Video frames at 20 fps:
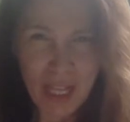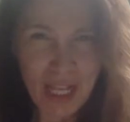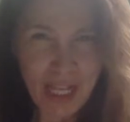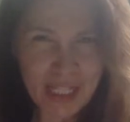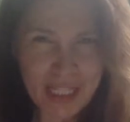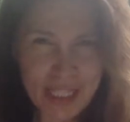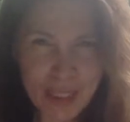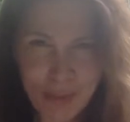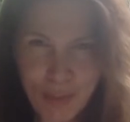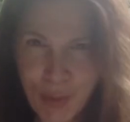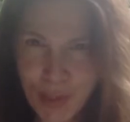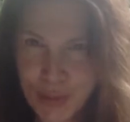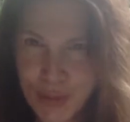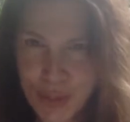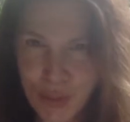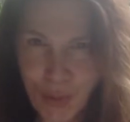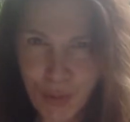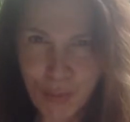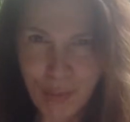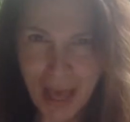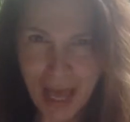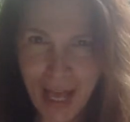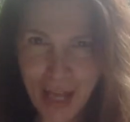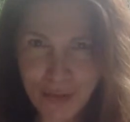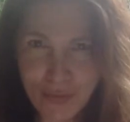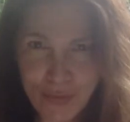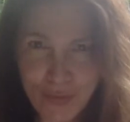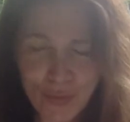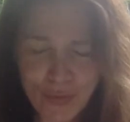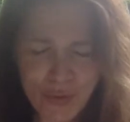It smelled so
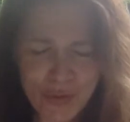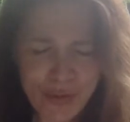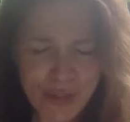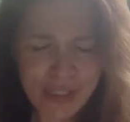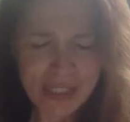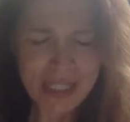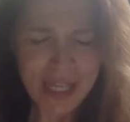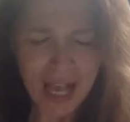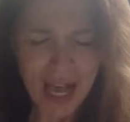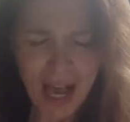bad, Fern's